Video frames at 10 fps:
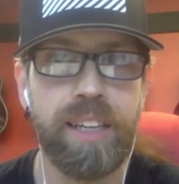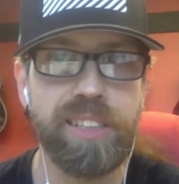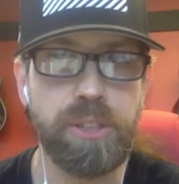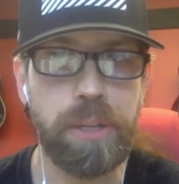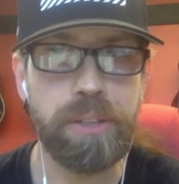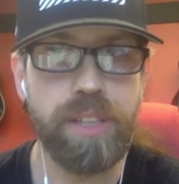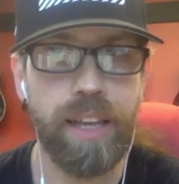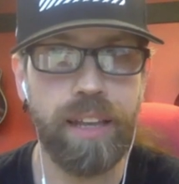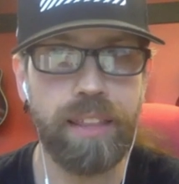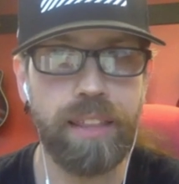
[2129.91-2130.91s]
Just
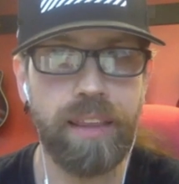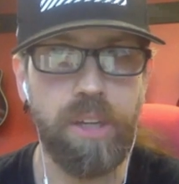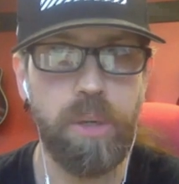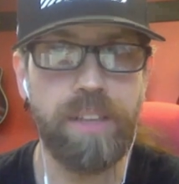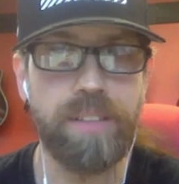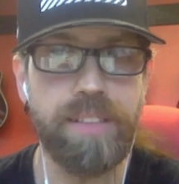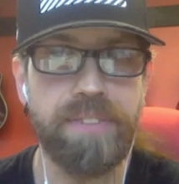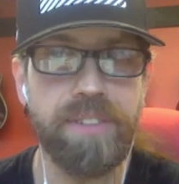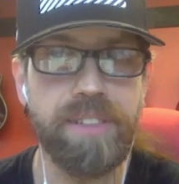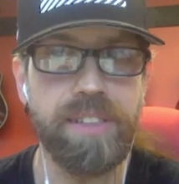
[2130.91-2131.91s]
understand the critical
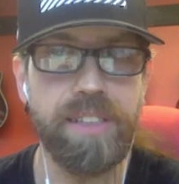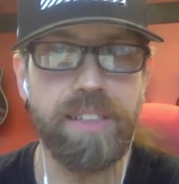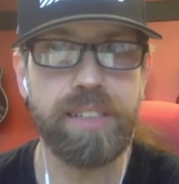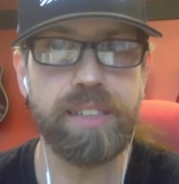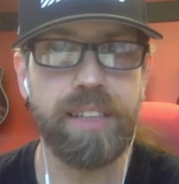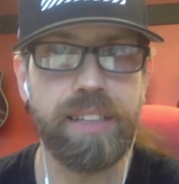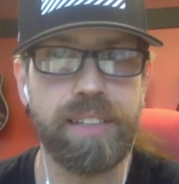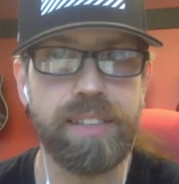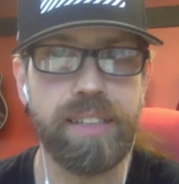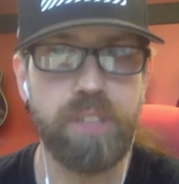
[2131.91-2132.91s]
difference is
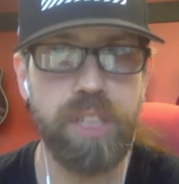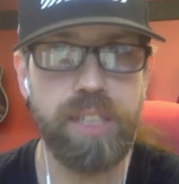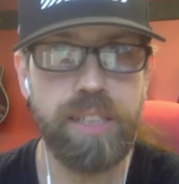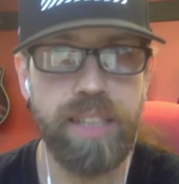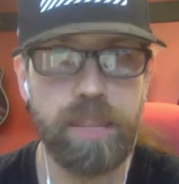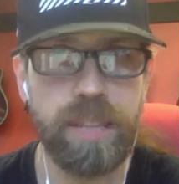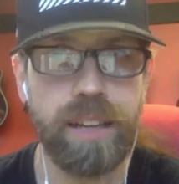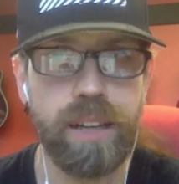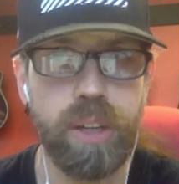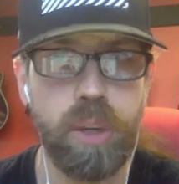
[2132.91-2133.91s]
is if she's
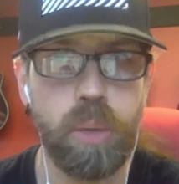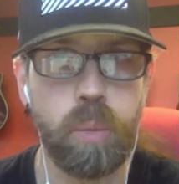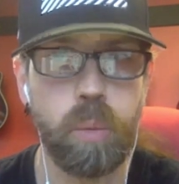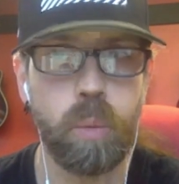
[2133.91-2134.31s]
nibbly on you